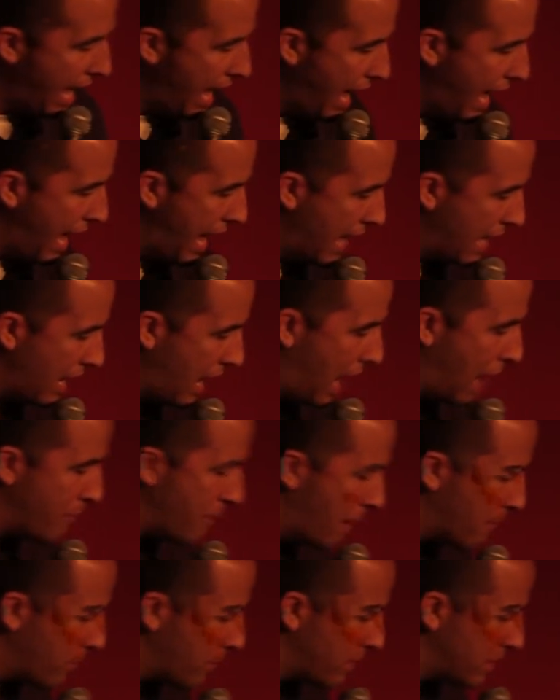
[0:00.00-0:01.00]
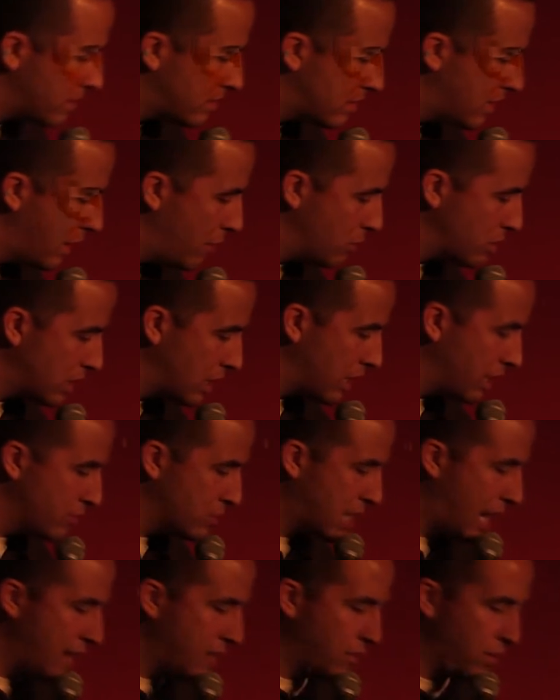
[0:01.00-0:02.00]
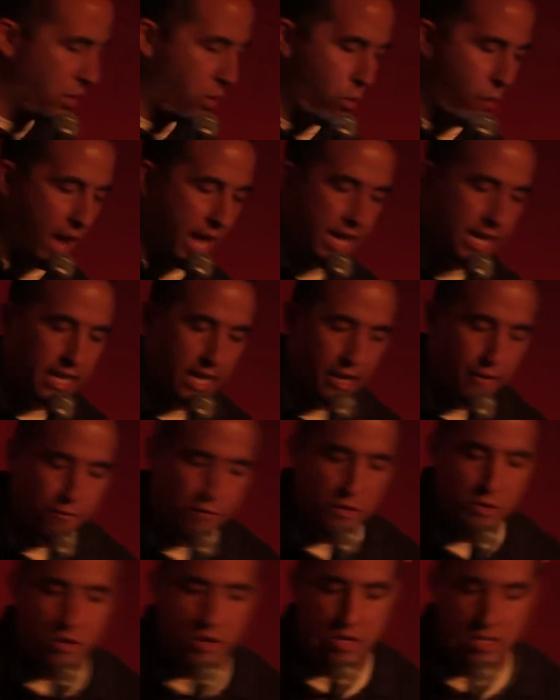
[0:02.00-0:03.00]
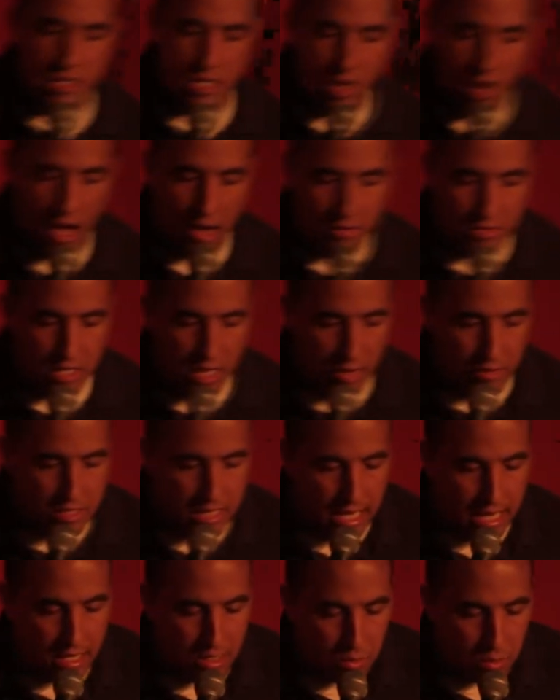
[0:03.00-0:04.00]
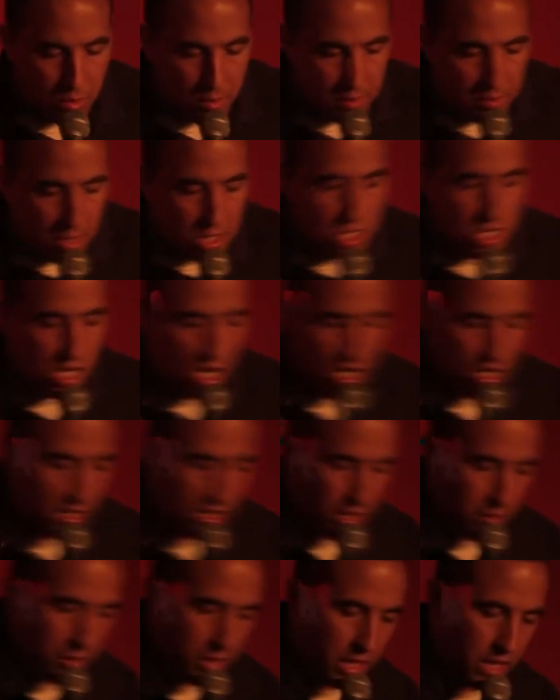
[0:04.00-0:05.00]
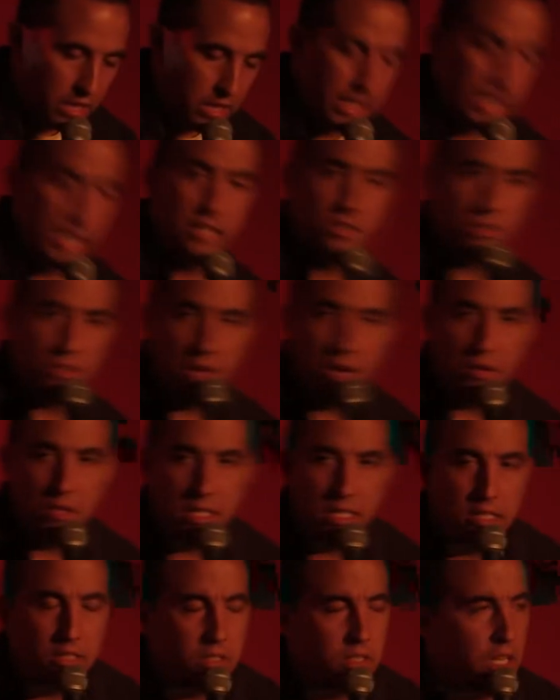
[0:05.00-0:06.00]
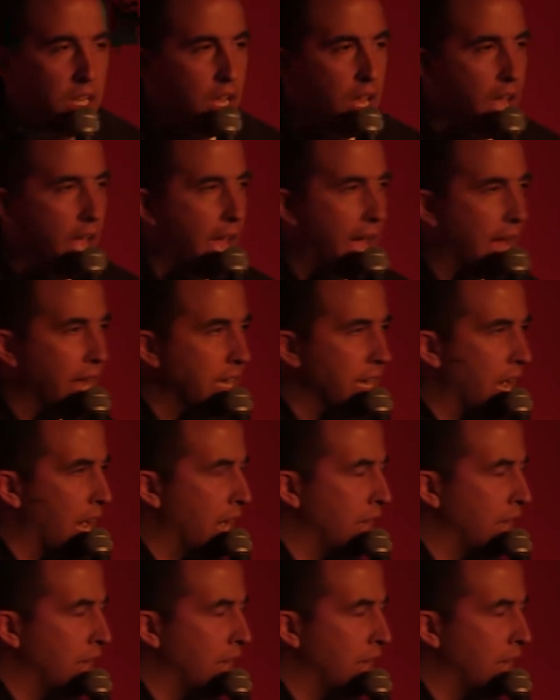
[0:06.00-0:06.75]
And I remember this, it was kind of an awakening. A few years ago, I was dating a woman much younger than me. Legal, though, legal. And